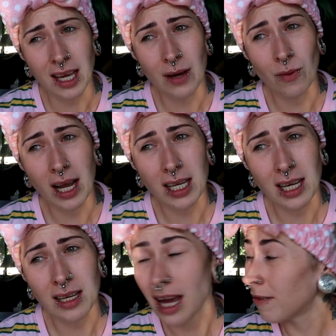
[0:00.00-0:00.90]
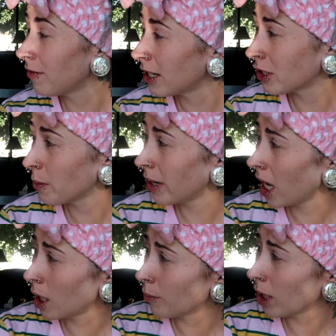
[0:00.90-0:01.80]
get ready, uh, finish the
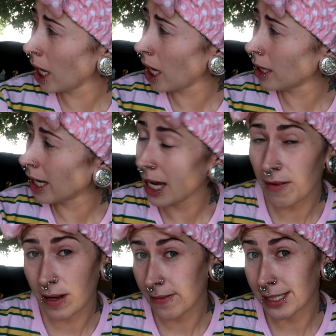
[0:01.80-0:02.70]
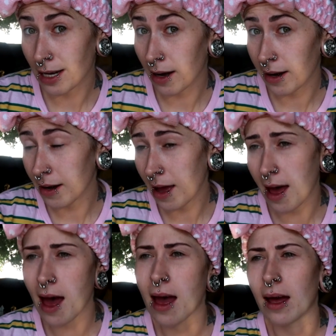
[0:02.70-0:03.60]
banana bread that I haven't even started
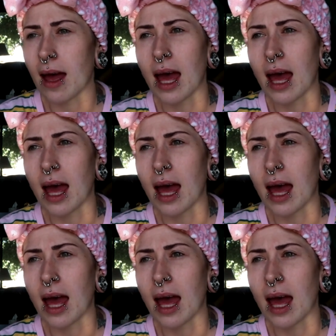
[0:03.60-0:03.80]
yet,